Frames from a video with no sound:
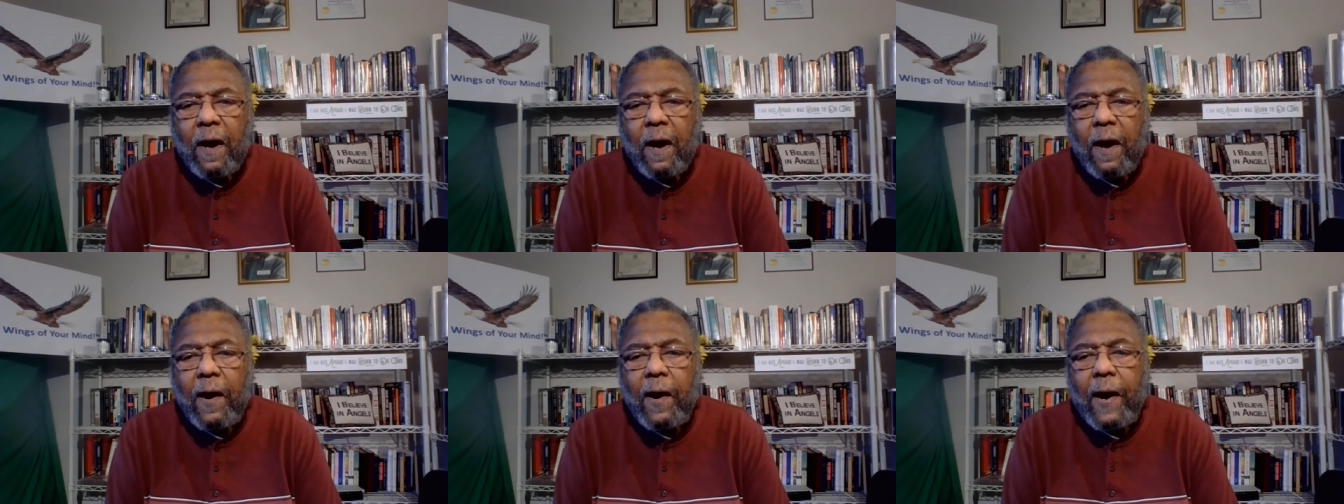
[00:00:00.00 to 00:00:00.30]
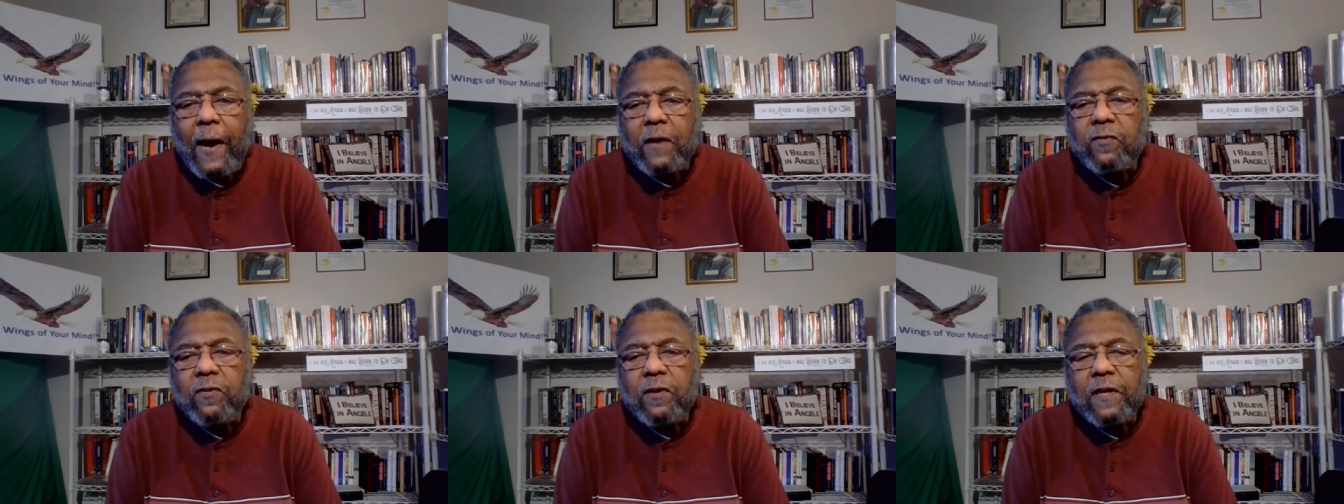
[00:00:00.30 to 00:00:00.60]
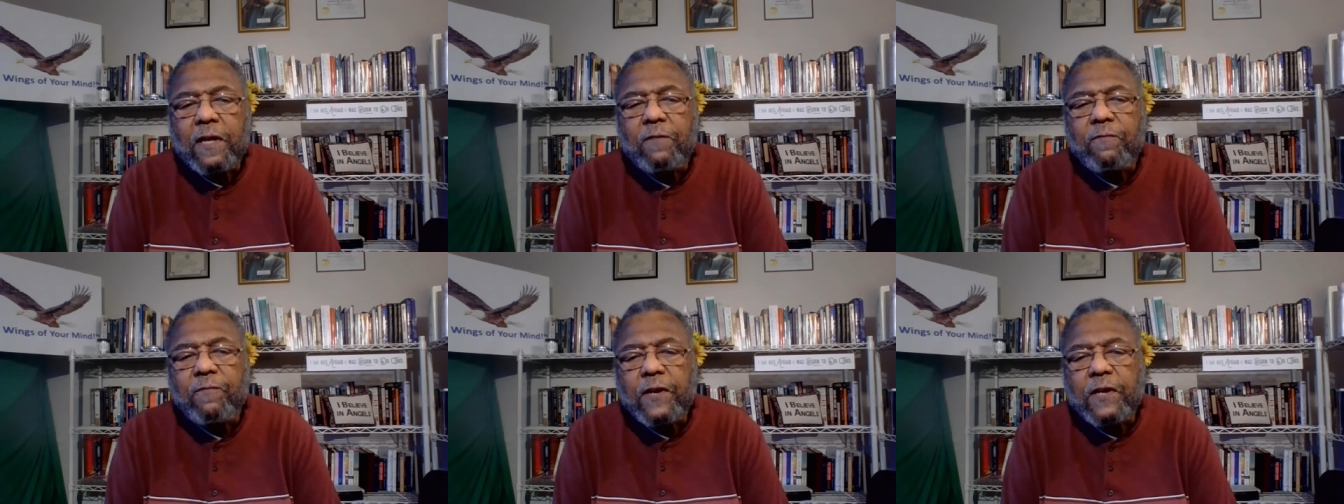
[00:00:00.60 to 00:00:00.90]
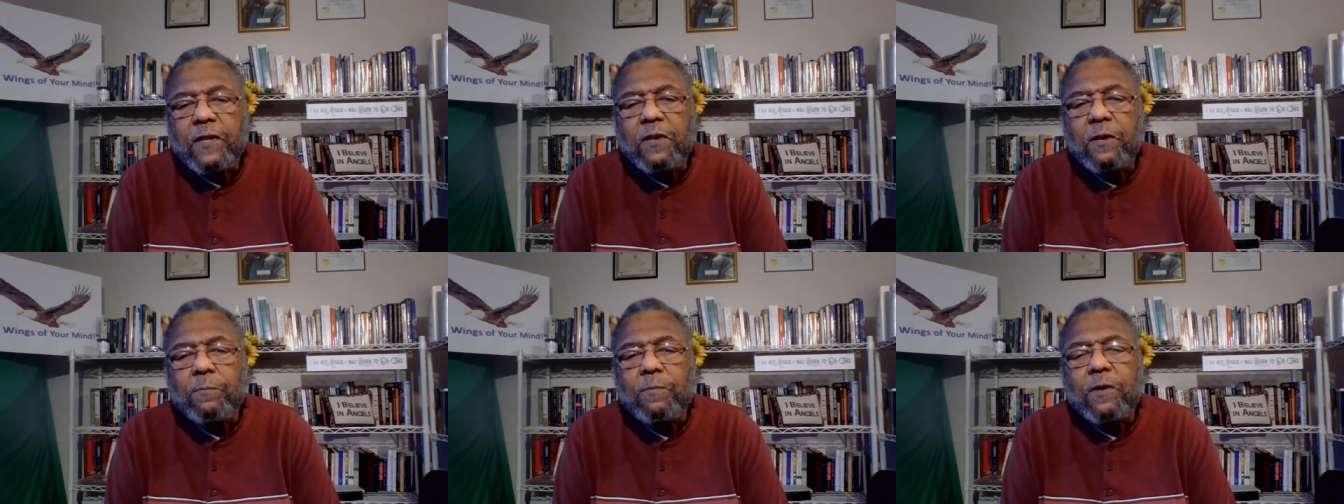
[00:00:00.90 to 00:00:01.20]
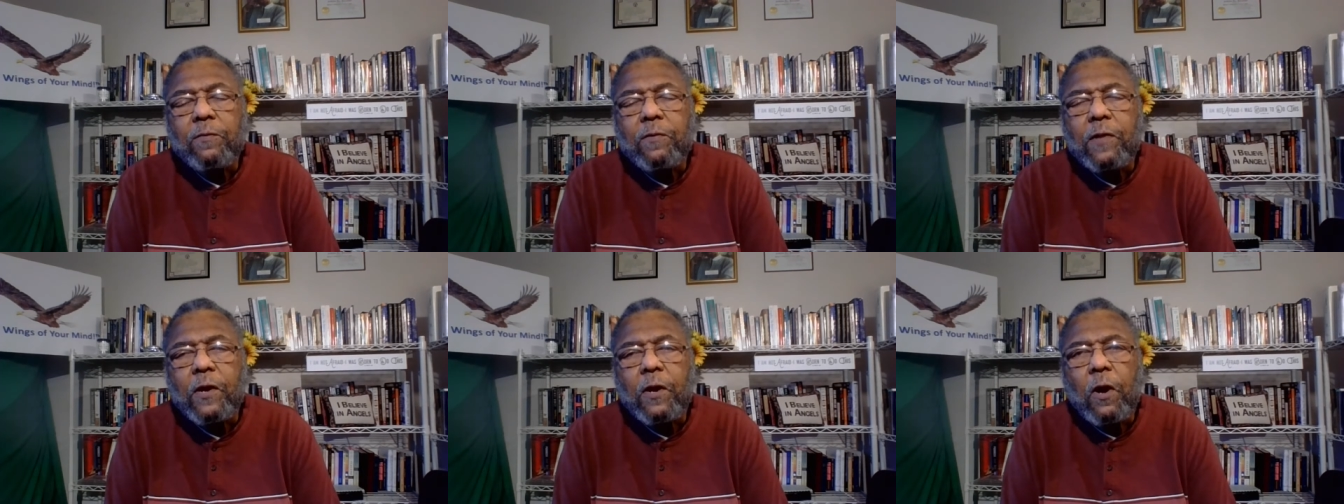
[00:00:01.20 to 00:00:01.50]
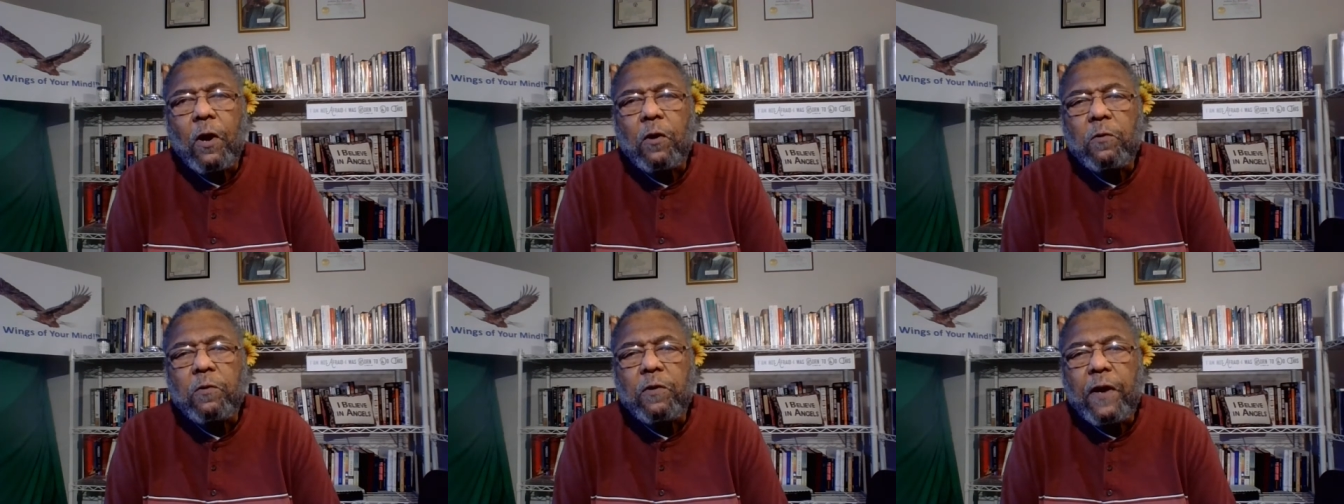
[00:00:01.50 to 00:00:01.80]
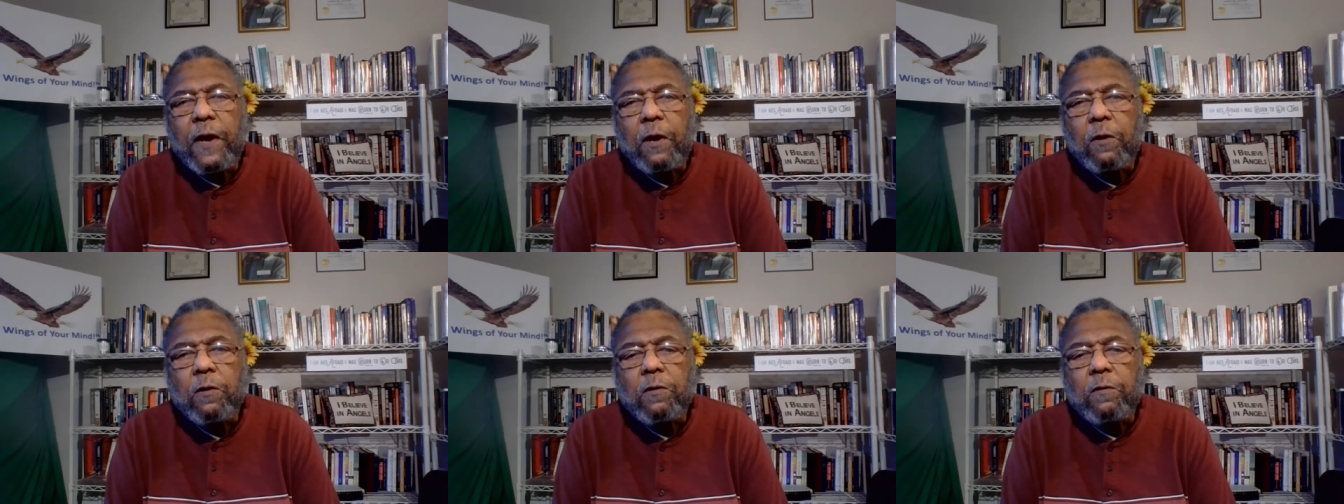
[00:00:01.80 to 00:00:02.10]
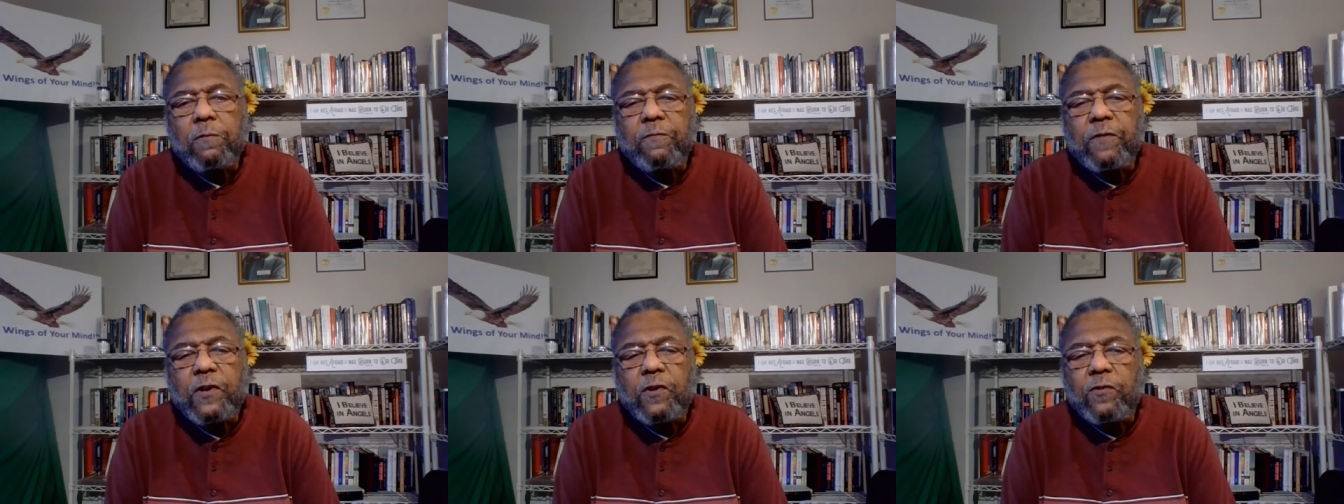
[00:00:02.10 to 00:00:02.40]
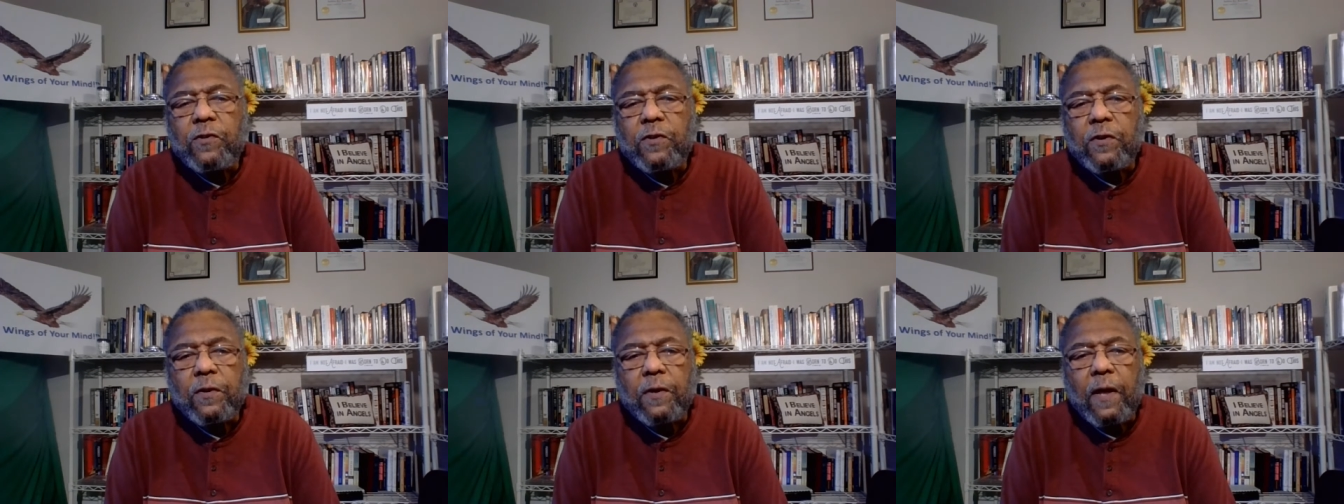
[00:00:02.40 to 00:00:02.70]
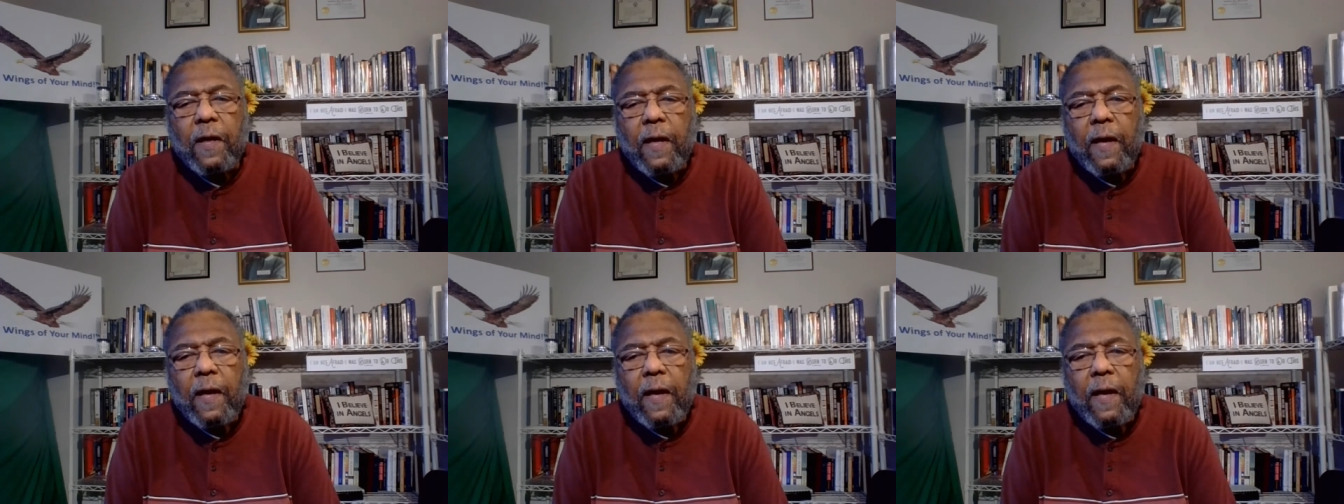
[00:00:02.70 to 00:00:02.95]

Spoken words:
are actually victims of their own narrow vision